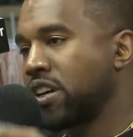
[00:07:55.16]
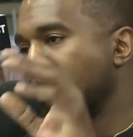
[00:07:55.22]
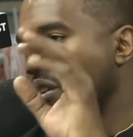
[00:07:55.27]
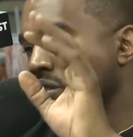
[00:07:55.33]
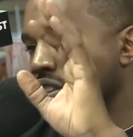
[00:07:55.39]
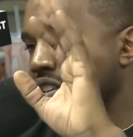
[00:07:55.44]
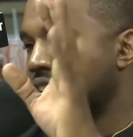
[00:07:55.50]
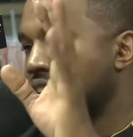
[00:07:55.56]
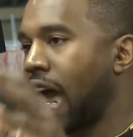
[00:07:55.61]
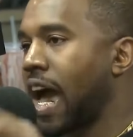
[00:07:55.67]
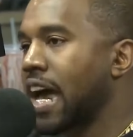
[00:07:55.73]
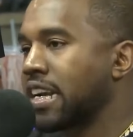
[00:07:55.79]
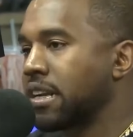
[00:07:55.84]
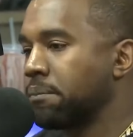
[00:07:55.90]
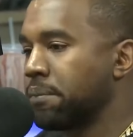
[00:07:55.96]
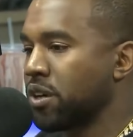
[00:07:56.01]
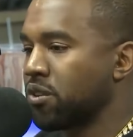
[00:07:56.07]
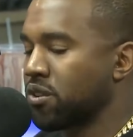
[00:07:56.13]
raises
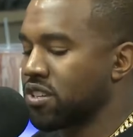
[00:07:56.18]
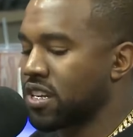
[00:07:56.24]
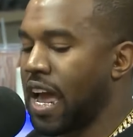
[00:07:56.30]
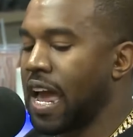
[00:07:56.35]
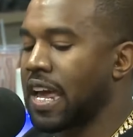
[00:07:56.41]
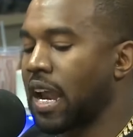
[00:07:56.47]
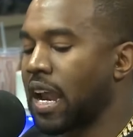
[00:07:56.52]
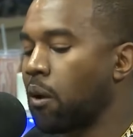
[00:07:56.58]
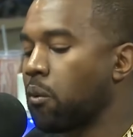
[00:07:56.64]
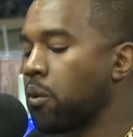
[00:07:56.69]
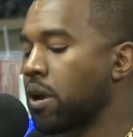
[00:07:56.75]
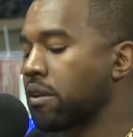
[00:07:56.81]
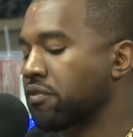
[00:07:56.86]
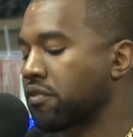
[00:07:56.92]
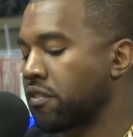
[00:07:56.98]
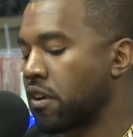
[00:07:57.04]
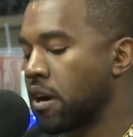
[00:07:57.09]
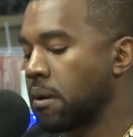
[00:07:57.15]
chilling questions about the
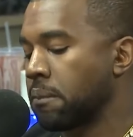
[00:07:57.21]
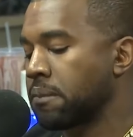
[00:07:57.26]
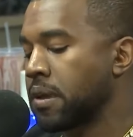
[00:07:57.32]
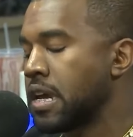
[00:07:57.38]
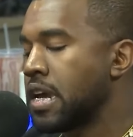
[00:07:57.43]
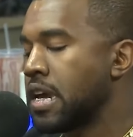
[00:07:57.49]
hidden truths